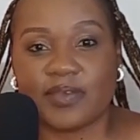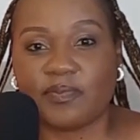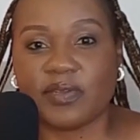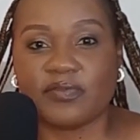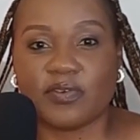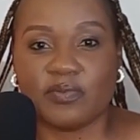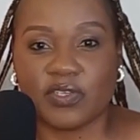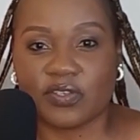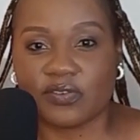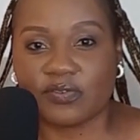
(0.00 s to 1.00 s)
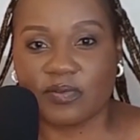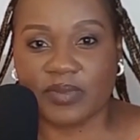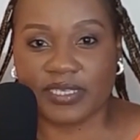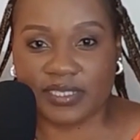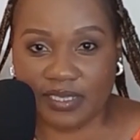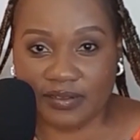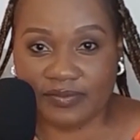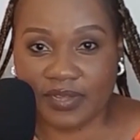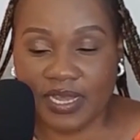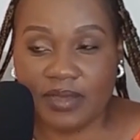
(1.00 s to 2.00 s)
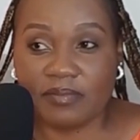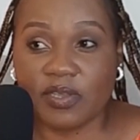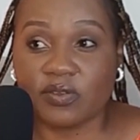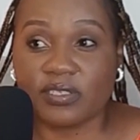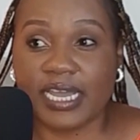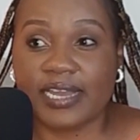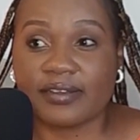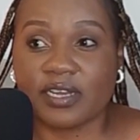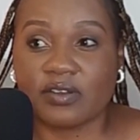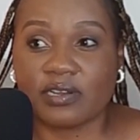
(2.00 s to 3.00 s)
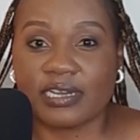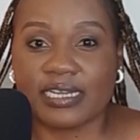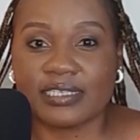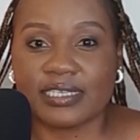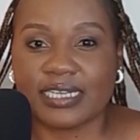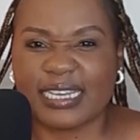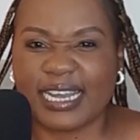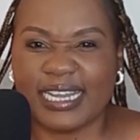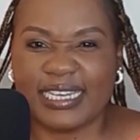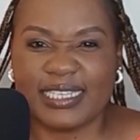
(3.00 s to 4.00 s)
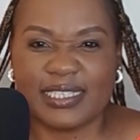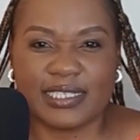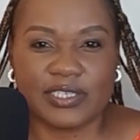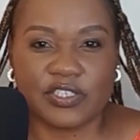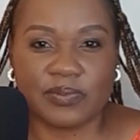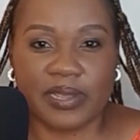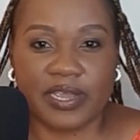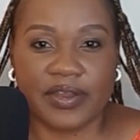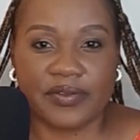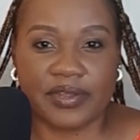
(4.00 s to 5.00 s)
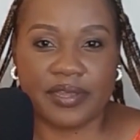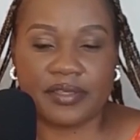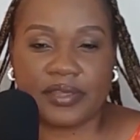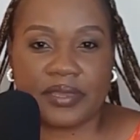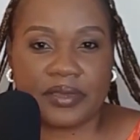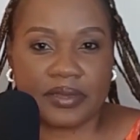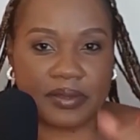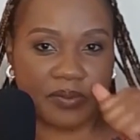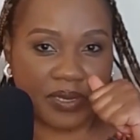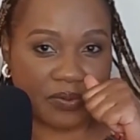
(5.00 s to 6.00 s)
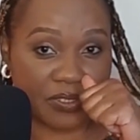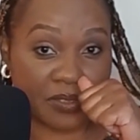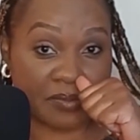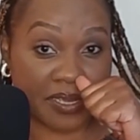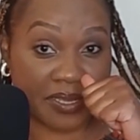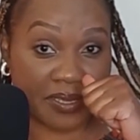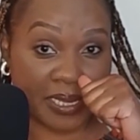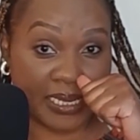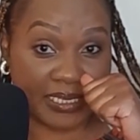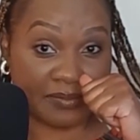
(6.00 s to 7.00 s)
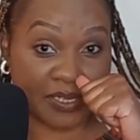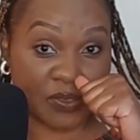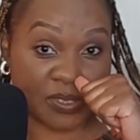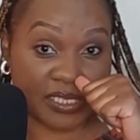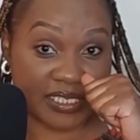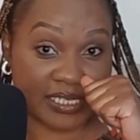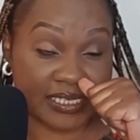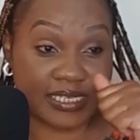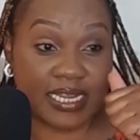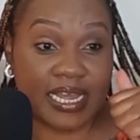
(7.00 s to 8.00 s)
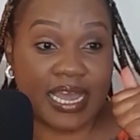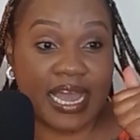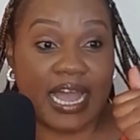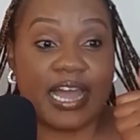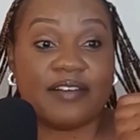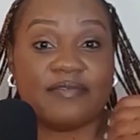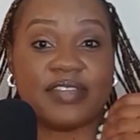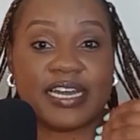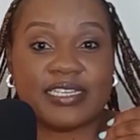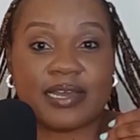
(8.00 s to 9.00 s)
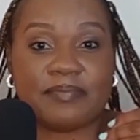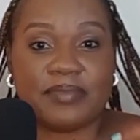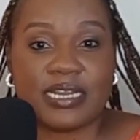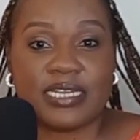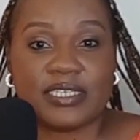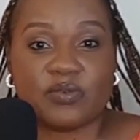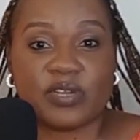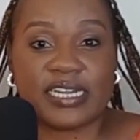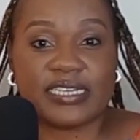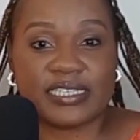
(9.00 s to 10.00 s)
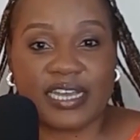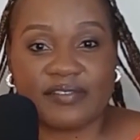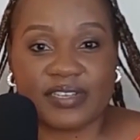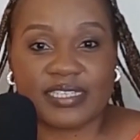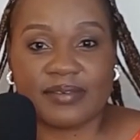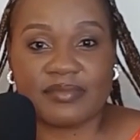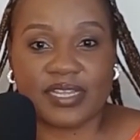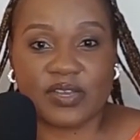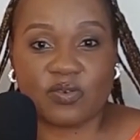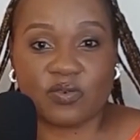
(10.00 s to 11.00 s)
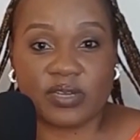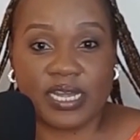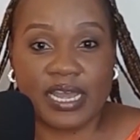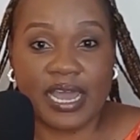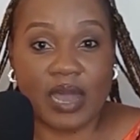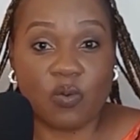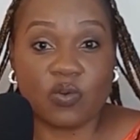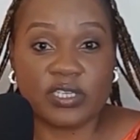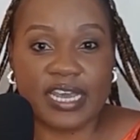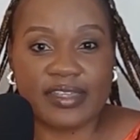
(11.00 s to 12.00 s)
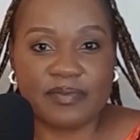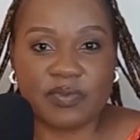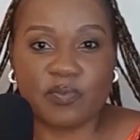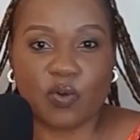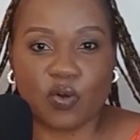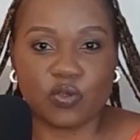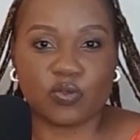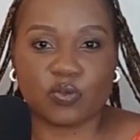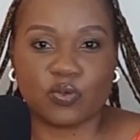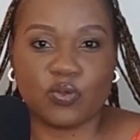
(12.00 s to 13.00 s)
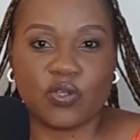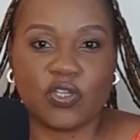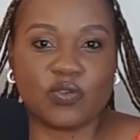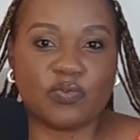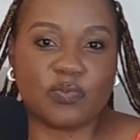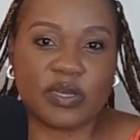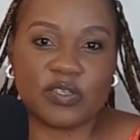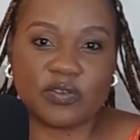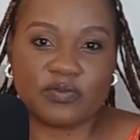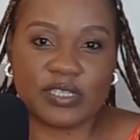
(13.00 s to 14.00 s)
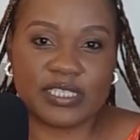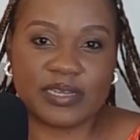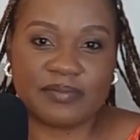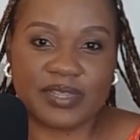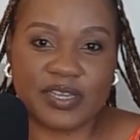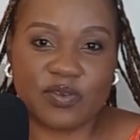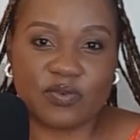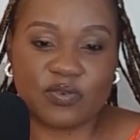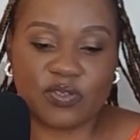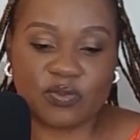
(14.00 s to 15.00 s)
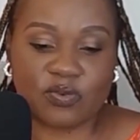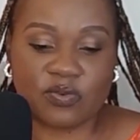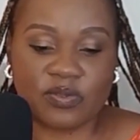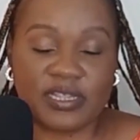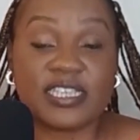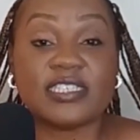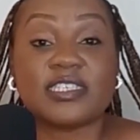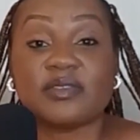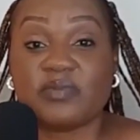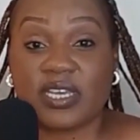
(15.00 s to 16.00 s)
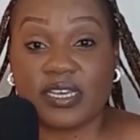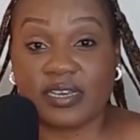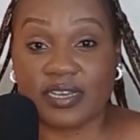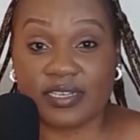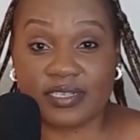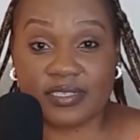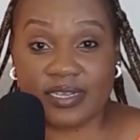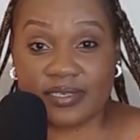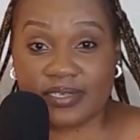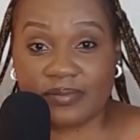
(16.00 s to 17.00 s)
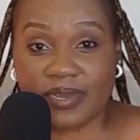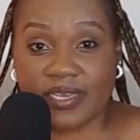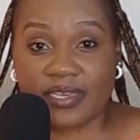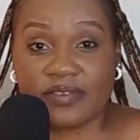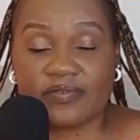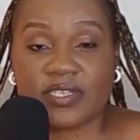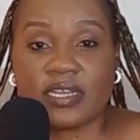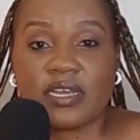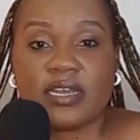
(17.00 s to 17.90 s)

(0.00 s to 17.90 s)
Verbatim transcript: keep information for myself because I recognize at an early stage in my career, I think uh, when I was in my early in my twenties, that I have that ability. When I discover something good, I want other people also to be part of this something good. So this is me here exercising my gift,